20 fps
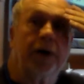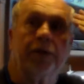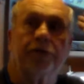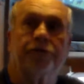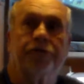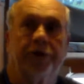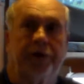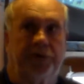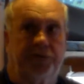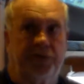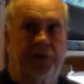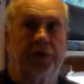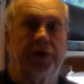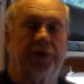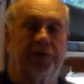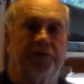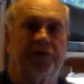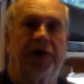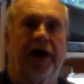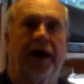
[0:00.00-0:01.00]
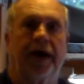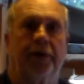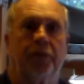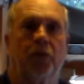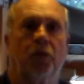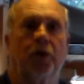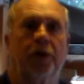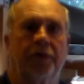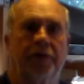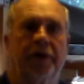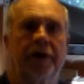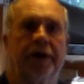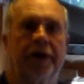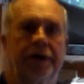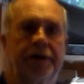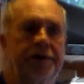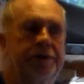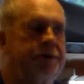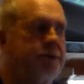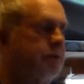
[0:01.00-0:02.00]
and see if you can find one of
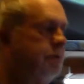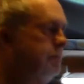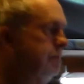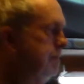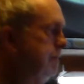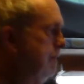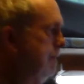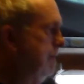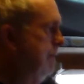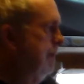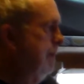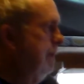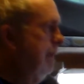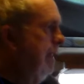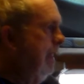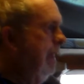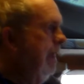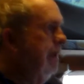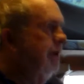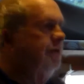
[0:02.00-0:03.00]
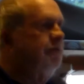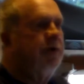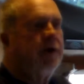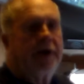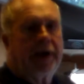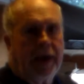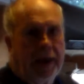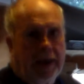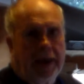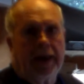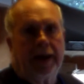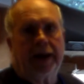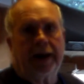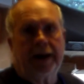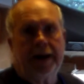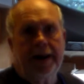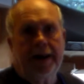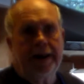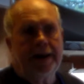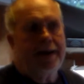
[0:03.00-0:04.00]
these. And if you
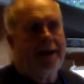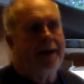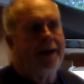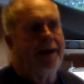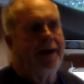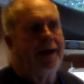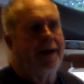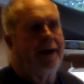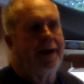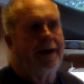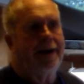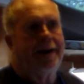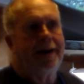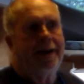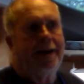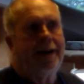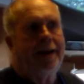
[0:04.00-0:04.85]
can, and